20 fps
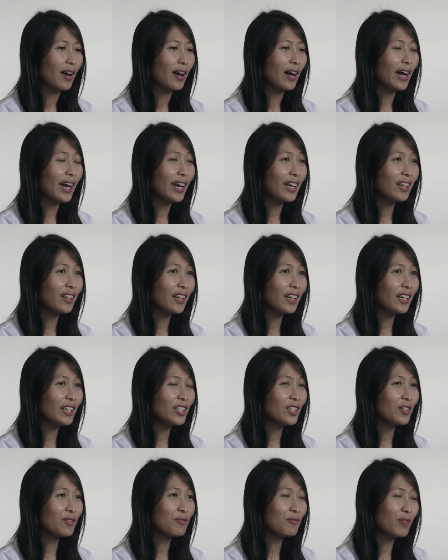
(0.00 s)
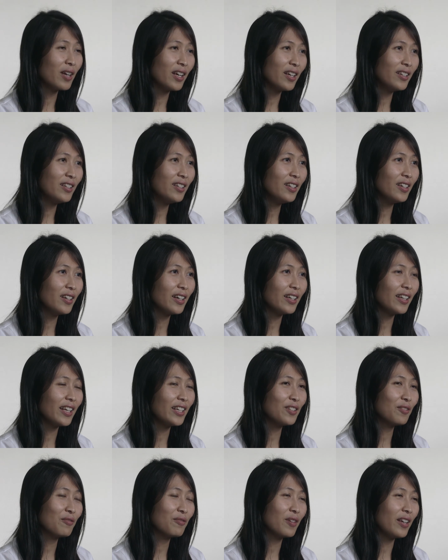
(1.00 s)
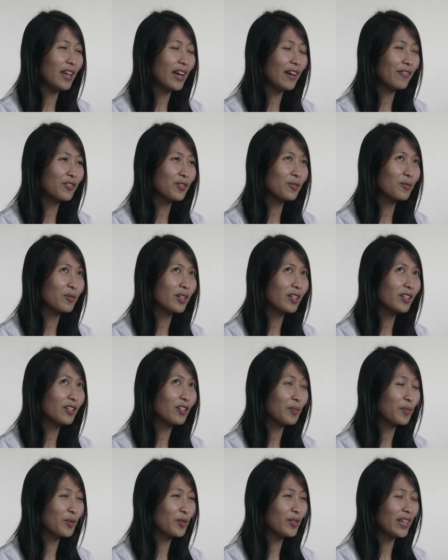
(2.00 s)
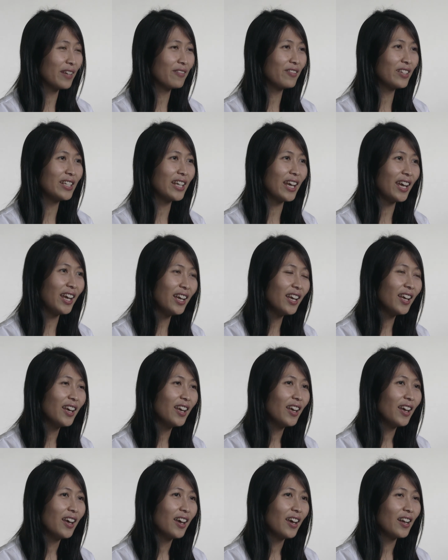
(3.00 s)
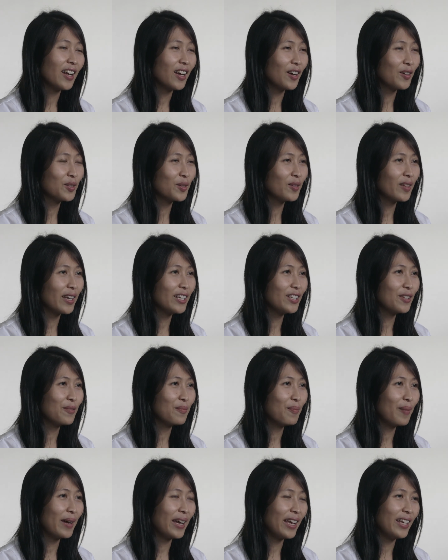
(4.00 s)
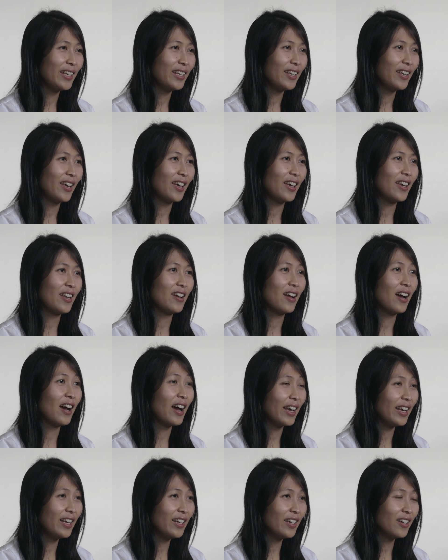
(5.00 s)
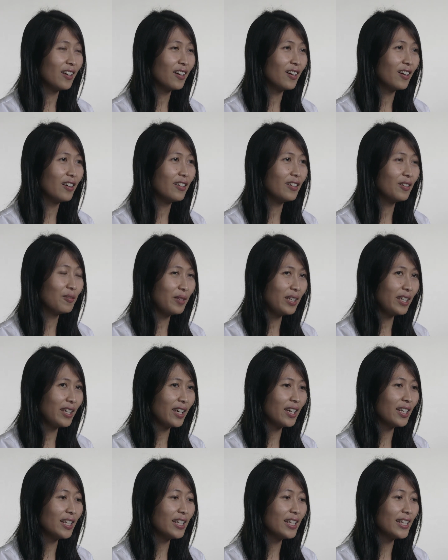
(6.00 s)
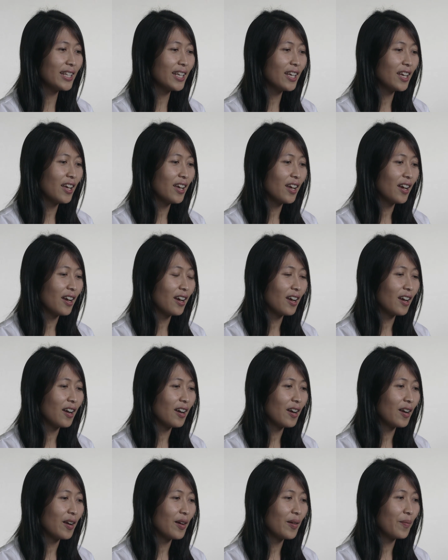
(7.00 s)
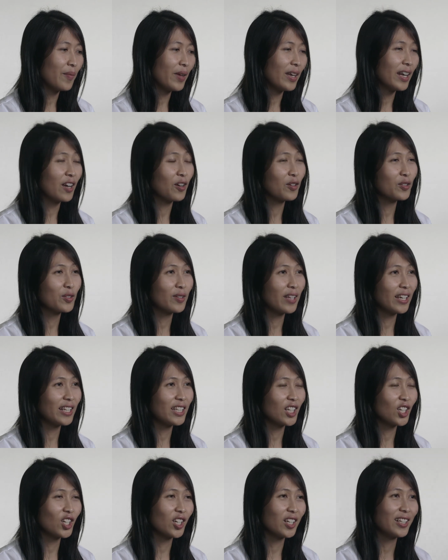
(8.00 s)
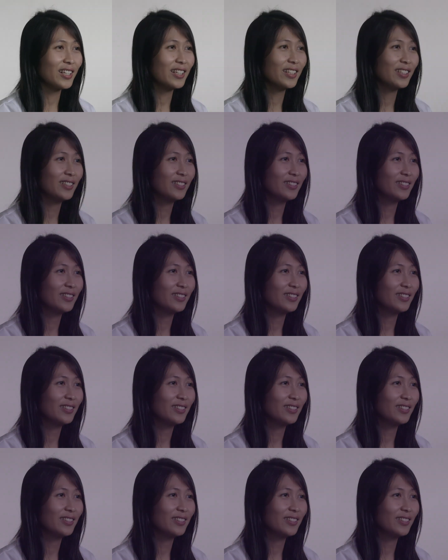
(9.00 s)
I like to run. I like to run after work almost every day. And I also like to bike and hike on the weekends. Um, and I also like to cook.